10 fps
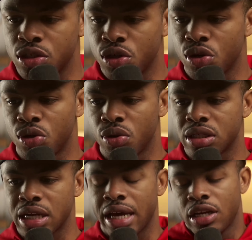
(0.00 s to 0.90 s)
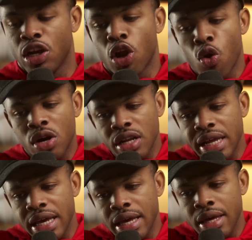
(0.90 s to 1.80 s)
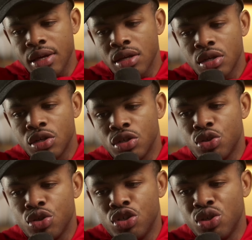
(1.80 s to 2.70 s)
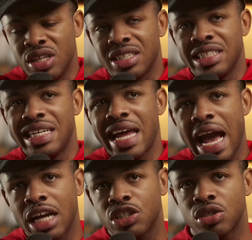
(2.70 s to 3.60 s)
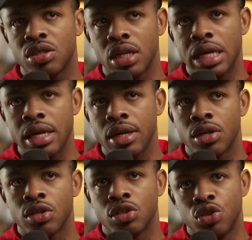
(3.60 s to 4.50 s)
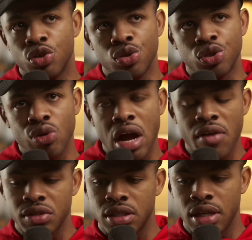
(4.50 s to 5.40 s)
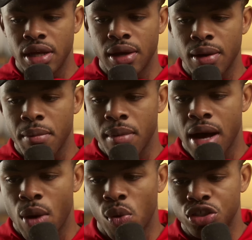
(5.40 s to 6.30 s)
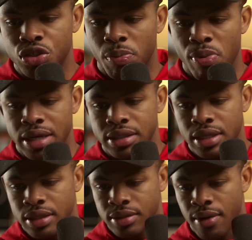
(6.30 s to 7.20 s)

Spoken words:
Do you do this like locally? Do you do this nationally? Do you travel to them? What's your process?